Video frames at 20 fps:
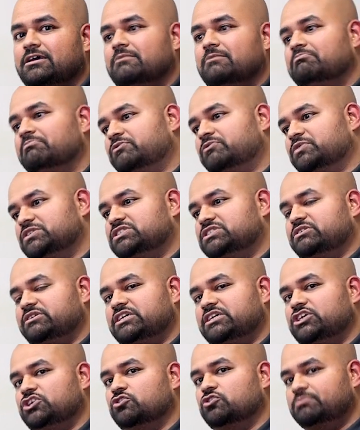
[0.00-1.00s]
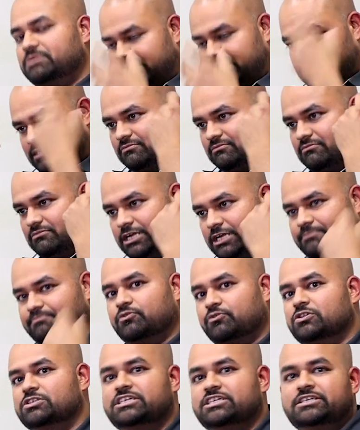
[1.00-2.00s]
But with CCubed, it
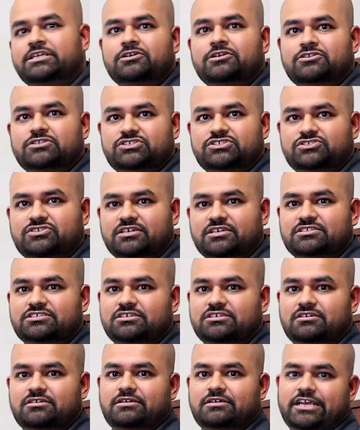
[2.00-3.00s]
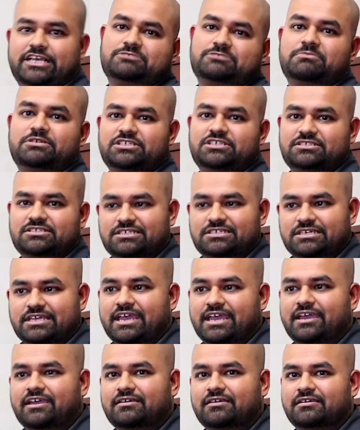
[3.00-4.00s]
pulls it into the structure as much as it
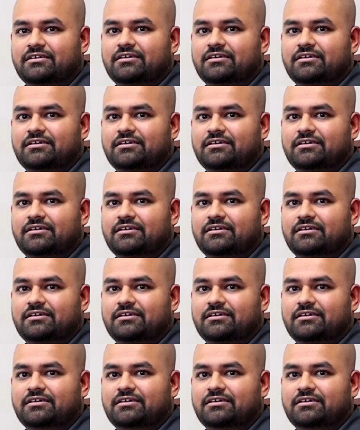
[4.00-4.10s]
can.